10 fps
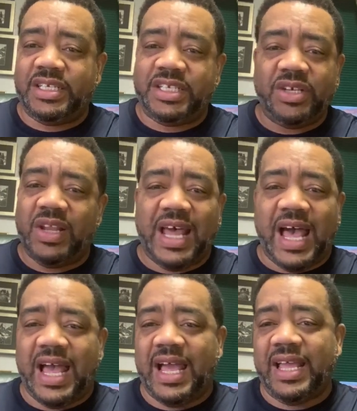she'll
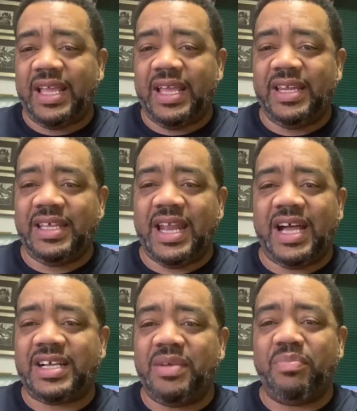lie, and then
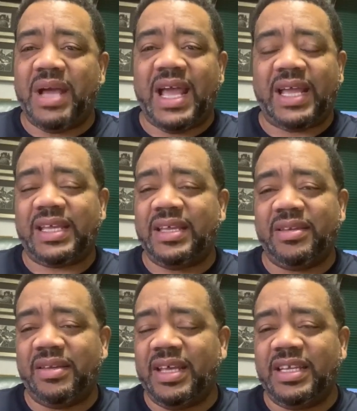I'll come back
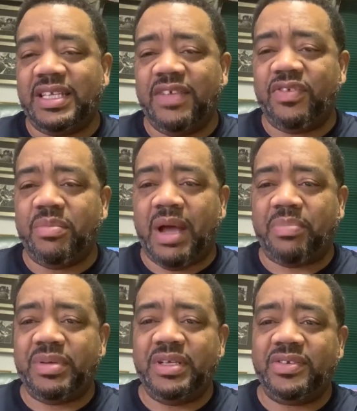and give you my
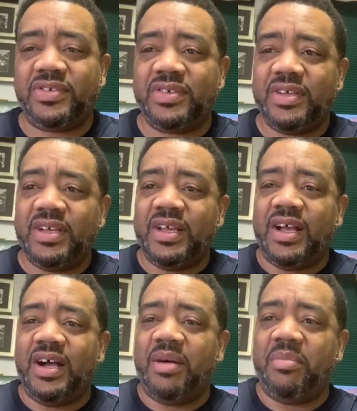piece
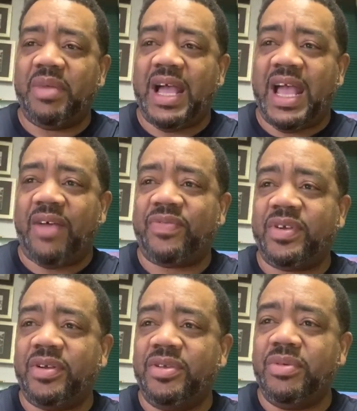
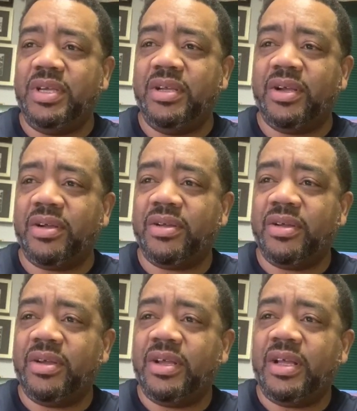after you hear
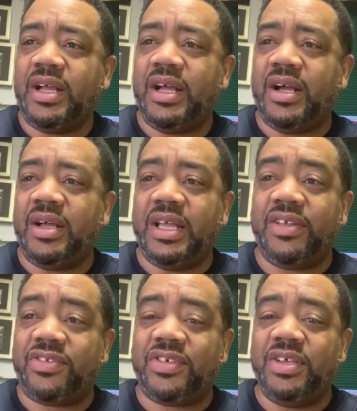
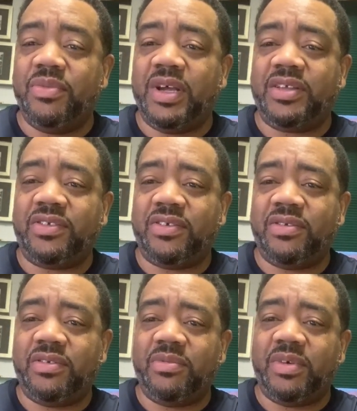and see what
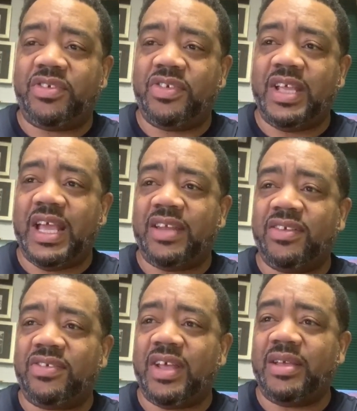she had
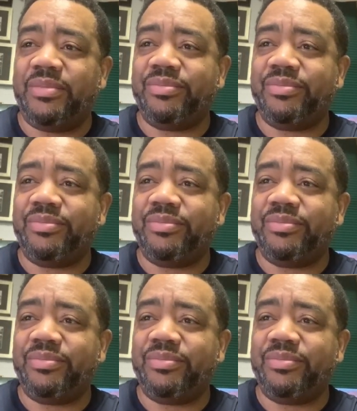to say.